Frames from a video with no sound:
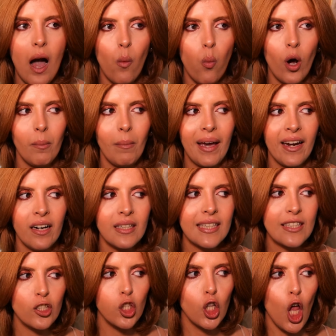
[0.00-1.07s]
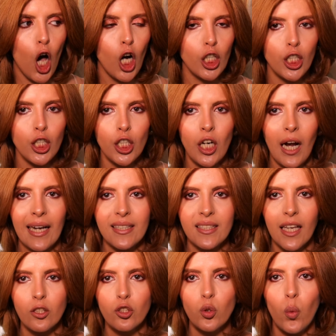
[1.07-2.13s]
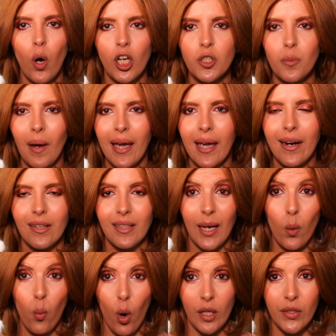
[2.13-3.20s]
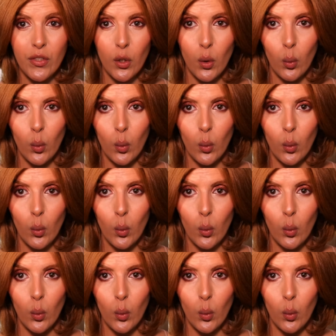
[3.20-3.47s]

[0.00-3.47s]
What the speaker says: when my hair gets longer, I tend to wash my hair like once